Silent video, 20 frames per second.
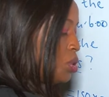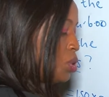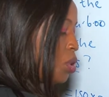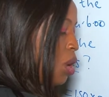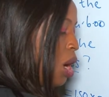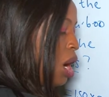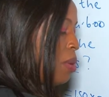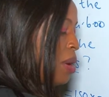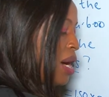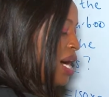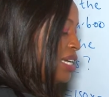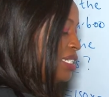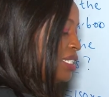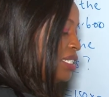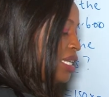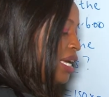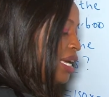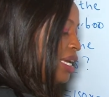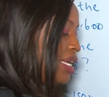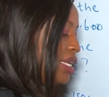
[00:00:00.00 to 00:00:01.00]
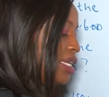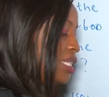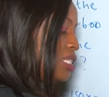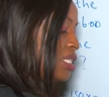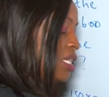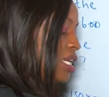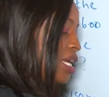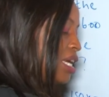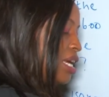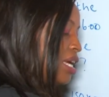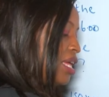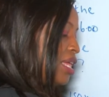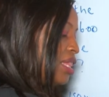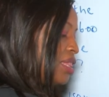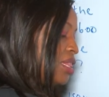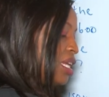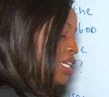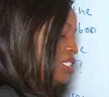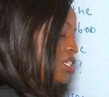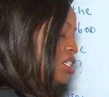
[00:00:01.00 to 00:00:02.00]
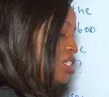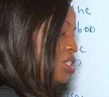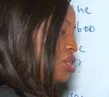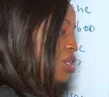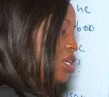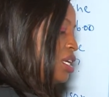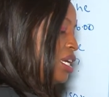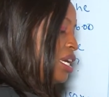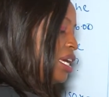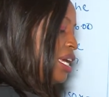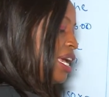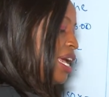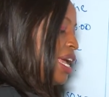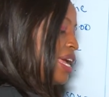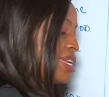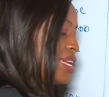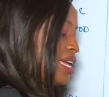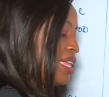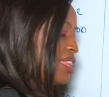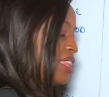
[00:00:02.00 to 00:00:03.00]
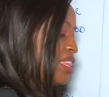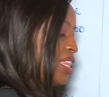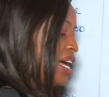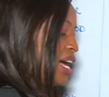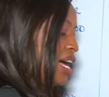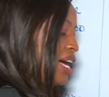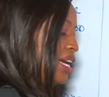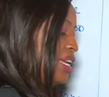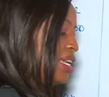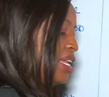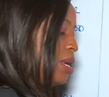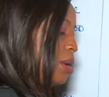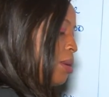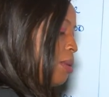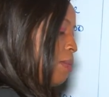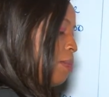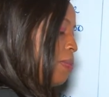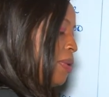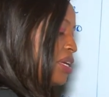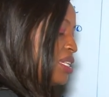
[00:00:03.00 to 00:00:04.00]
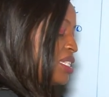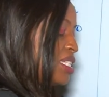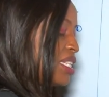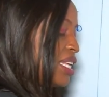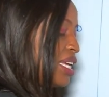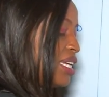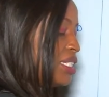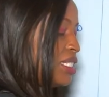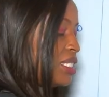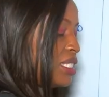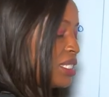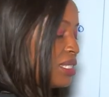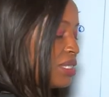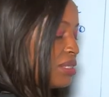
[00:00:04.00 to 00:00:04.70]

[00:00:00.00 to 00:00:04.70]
So our answer is 33 and a third percent.